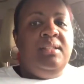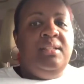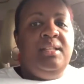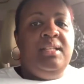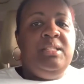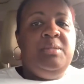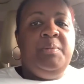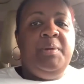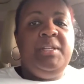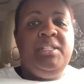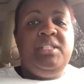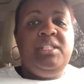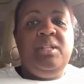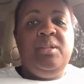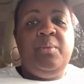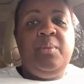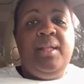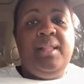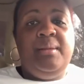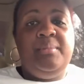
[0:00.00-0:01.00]

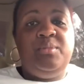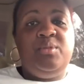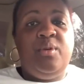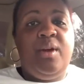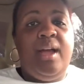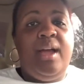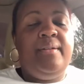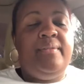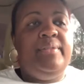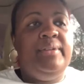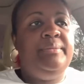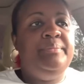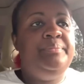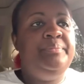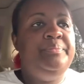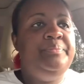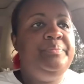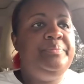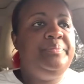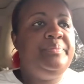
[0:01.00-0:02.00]
Especially while I'm driving.
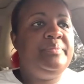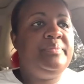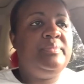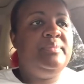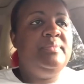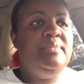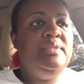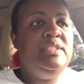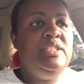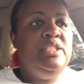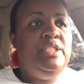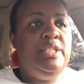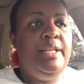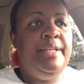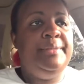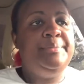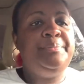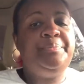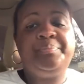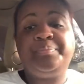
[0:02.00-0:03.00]
So,
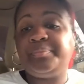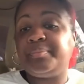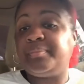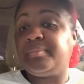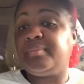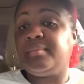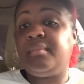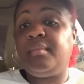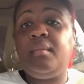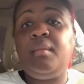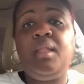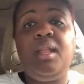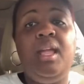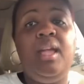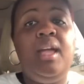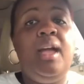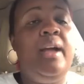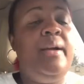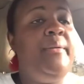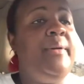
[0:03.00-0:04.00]

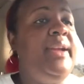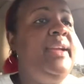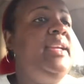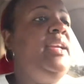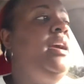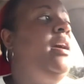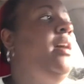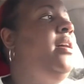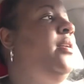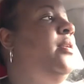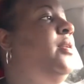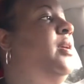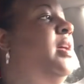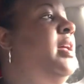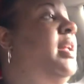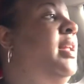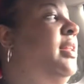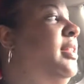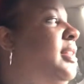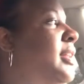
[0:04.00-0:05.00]
all right, y'all.
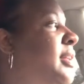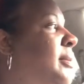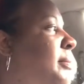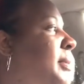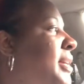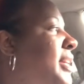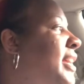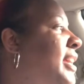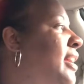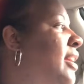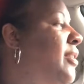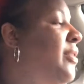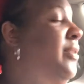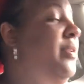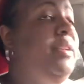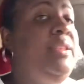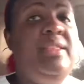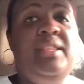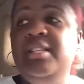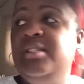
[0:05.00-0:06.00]
Let me get
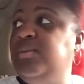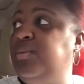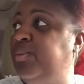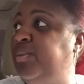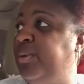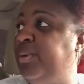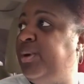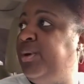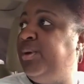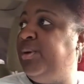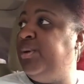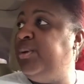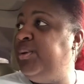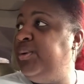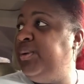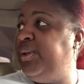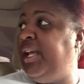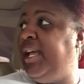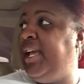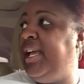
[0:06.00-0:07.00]
on this
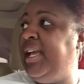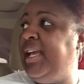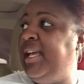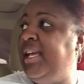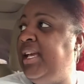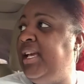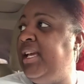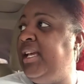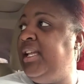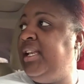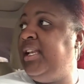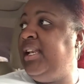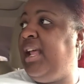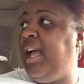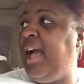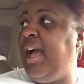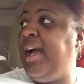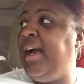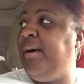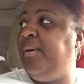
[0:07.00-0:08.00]
road and
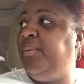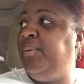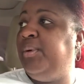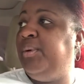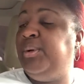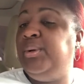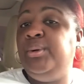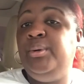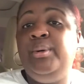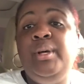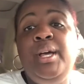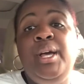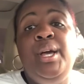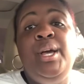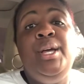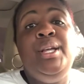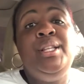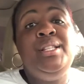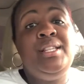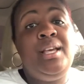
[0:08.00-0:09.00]
I will
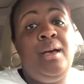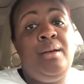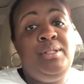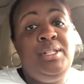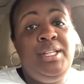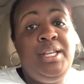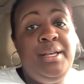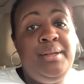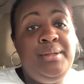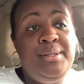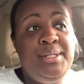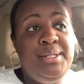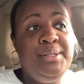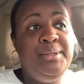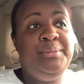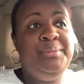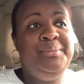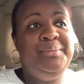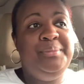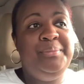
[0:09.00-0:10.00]
talk to y'all
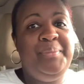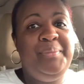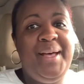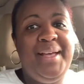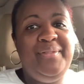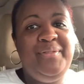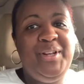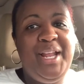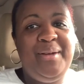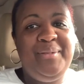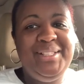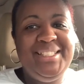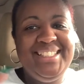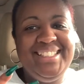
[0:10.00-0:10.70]
soon. Bye for now.